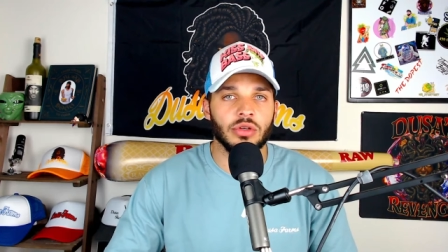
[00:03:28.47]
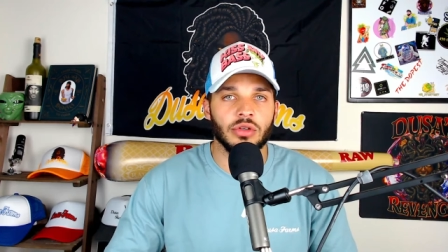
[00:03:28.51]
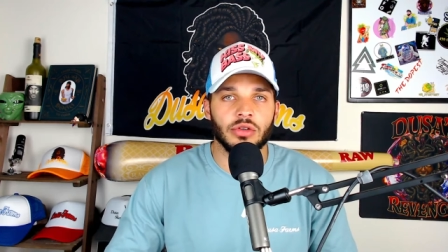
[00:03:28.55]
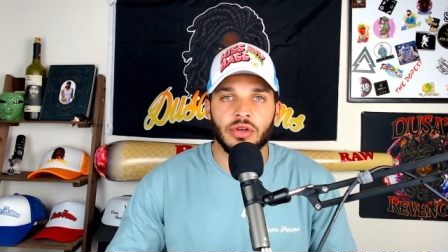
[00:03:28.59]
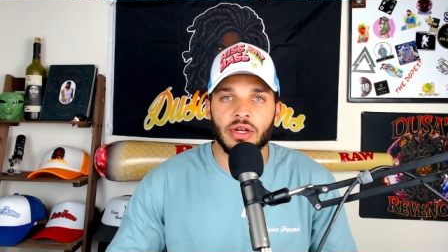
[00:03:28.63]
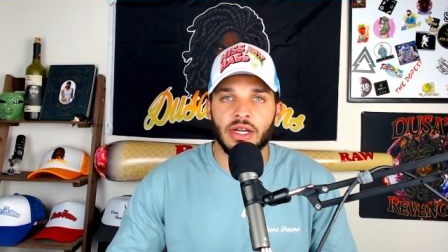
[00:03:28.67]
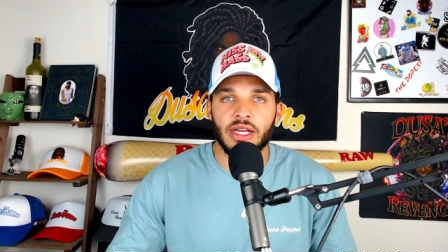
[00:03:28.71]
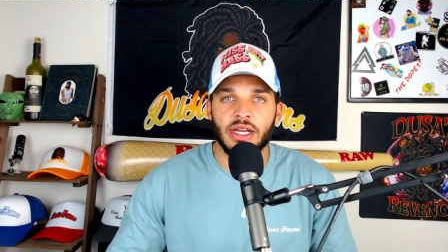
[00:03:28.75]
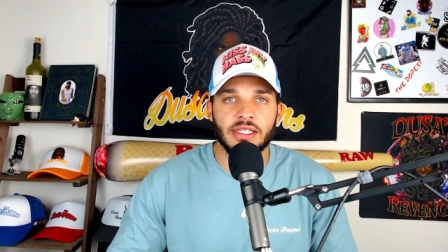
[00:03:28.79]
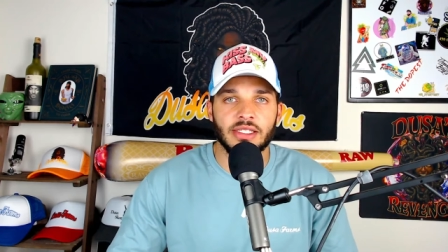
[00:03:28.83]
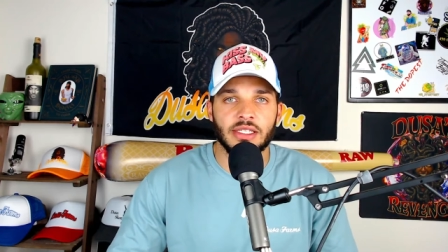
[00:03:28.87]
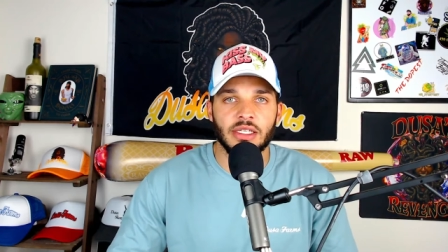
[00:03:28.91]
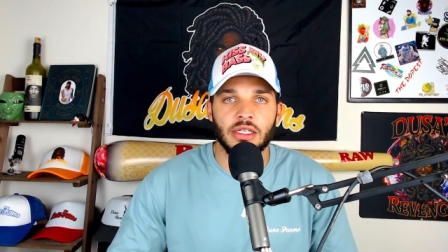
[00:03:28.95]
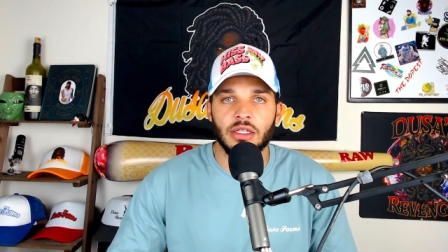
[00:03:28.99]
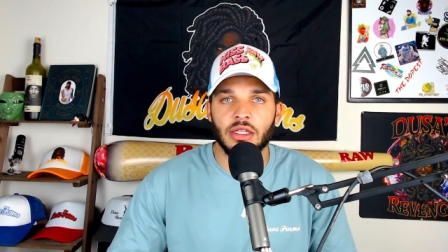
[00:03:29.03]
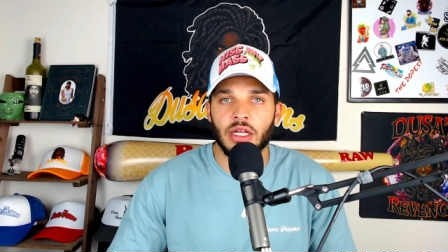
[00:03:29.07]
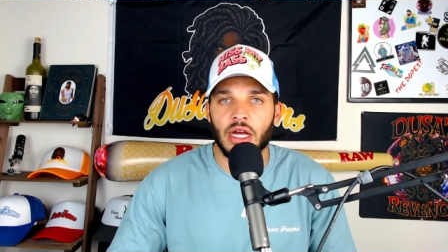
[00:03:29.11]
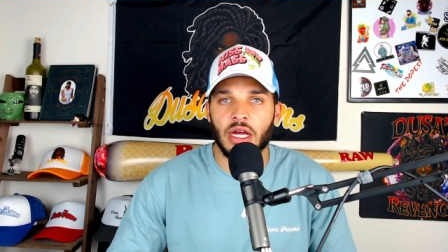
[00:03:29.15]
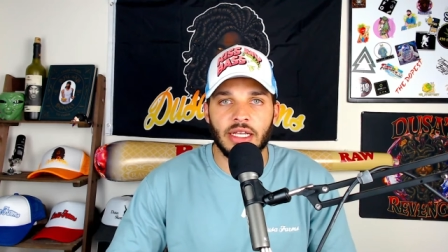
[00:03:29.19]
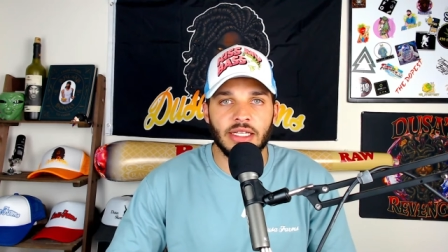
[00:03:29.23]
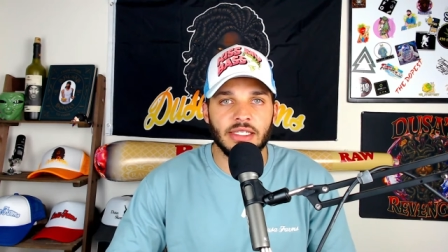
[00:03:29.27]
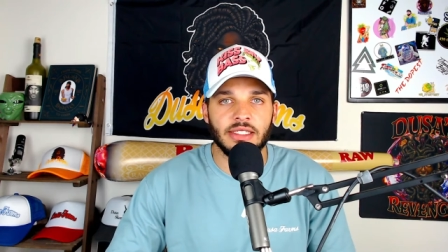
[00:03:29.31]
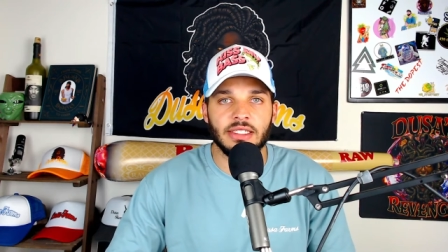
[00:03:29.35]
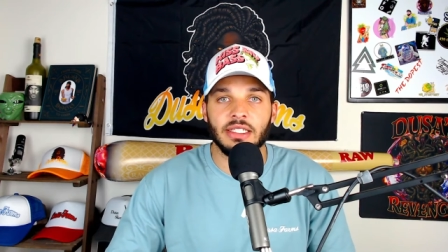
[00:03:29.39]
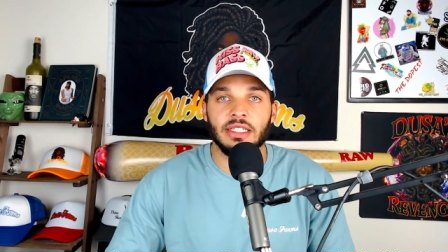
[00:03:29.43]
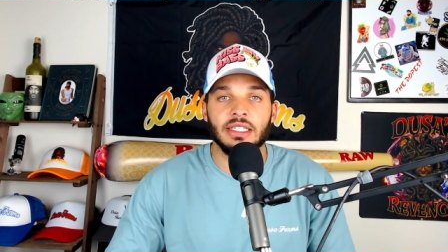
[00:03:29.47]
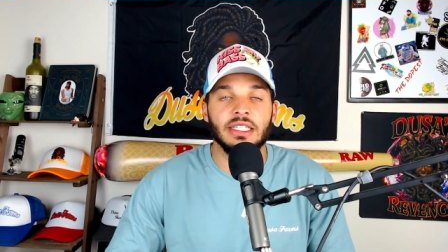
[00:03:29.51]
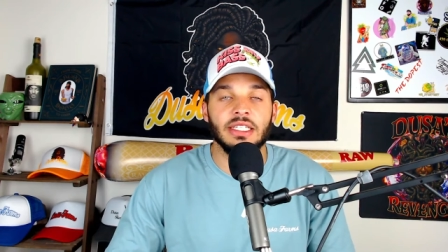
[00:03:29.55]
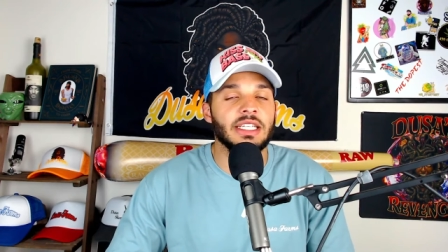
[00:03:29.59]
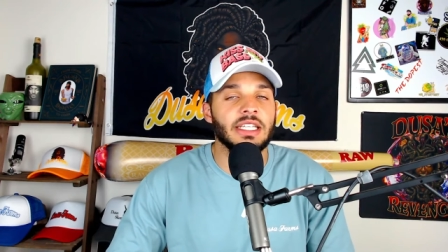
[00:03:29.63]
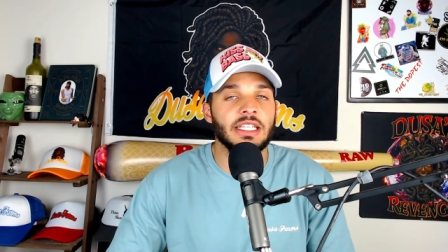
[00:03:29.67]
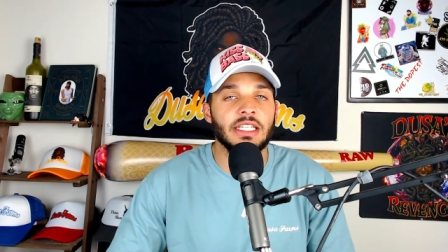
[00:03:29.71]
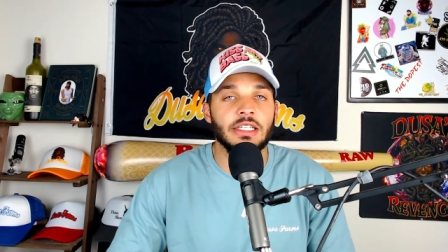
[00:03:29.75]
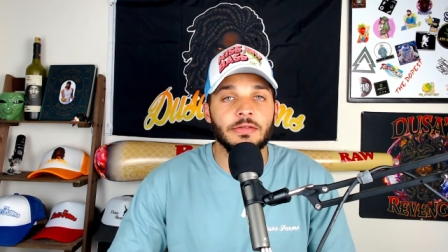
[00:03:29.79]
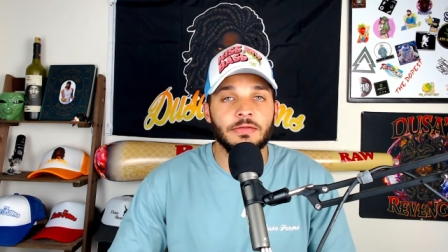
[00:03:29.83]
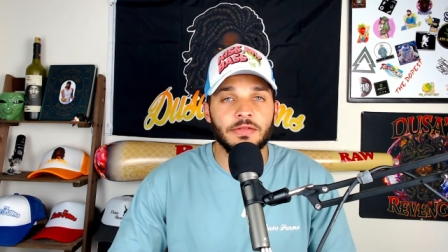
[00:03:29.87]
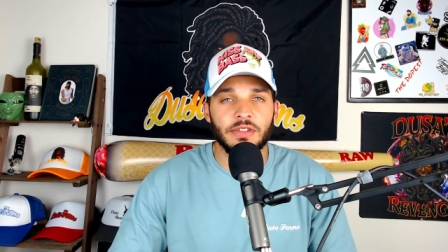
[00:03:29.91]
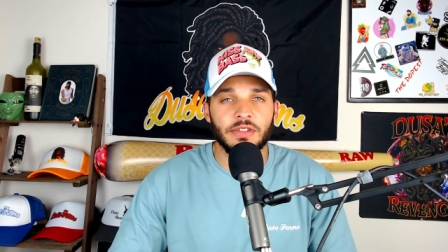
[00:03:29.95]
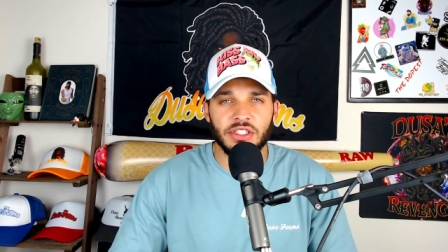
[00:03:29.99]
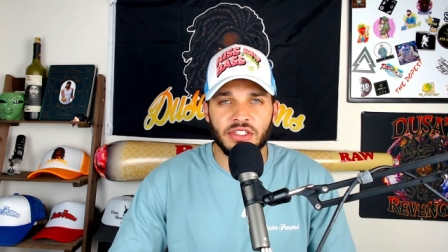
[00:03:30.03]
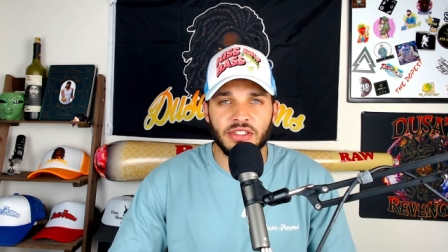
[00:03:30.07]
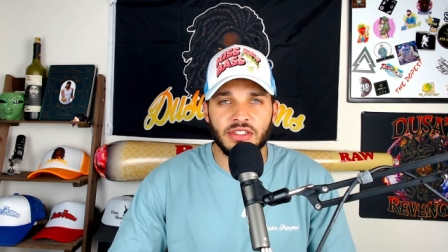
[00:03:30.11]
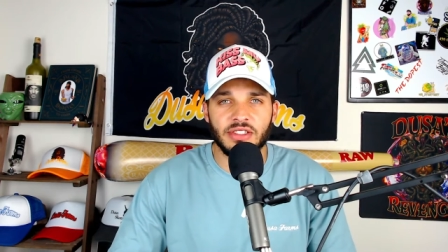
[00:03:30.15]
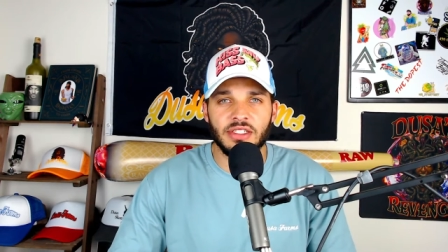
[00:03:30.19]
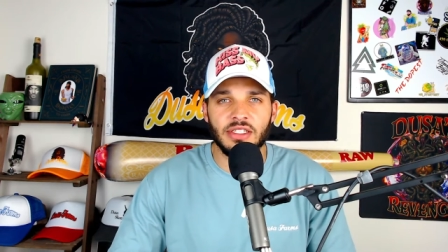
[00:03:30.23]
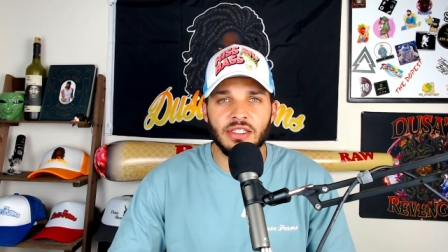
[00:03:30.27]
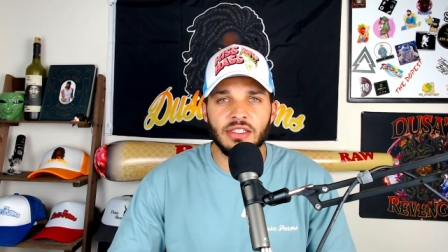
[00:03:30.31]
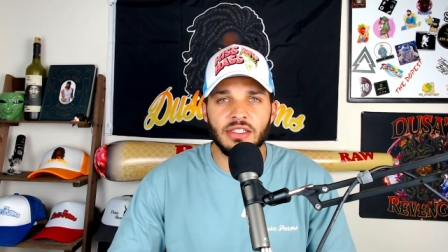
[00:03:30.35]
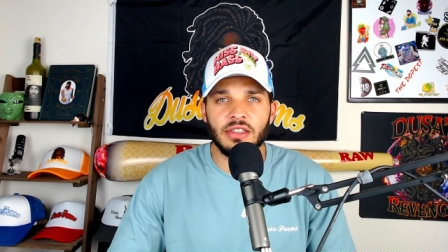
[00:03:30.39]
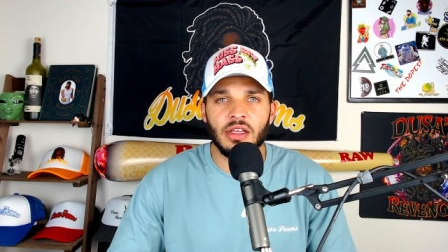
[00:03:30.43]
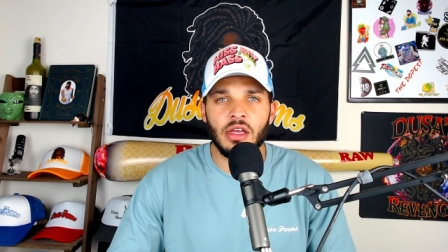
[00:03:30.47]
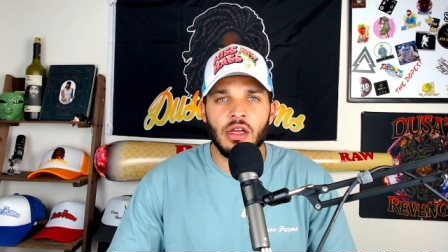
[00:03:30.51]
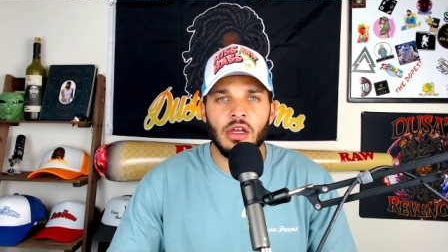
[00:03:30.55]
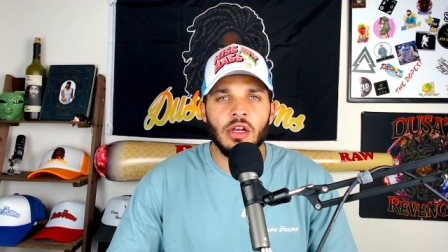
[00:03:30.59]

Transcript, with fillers: crazy. I didn't see any deficiencies.